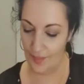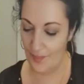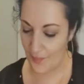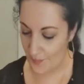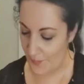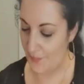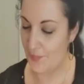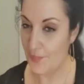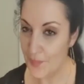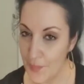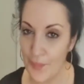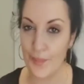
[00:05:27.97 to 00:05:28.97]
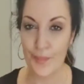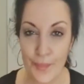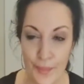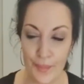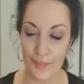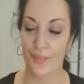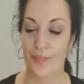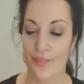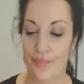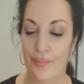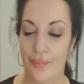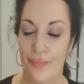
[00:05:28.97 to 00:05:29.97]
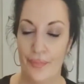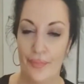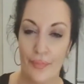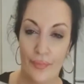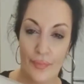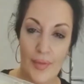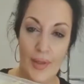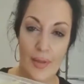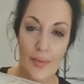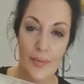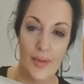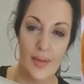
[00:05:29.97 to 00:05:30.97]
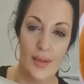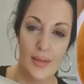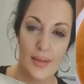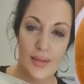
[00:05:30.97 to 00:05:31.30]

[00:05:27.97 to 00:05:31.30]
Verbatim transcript: Mm -hmm. Look at this.